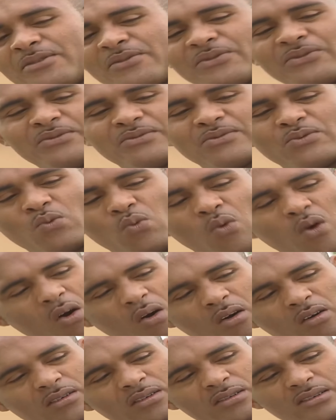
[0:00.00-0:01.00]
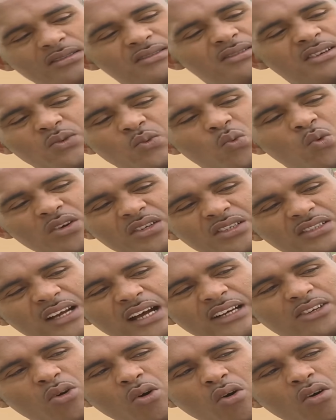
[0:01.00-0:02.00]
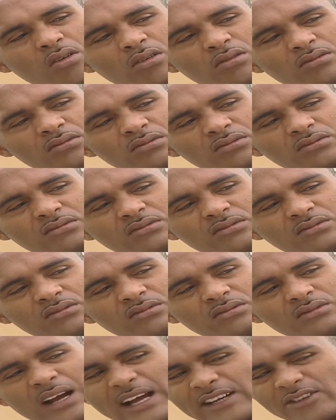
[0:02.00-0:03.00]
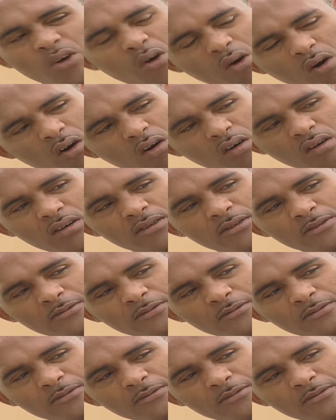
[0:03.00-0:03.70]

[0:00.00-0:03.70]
of war is not worth it at all. At all.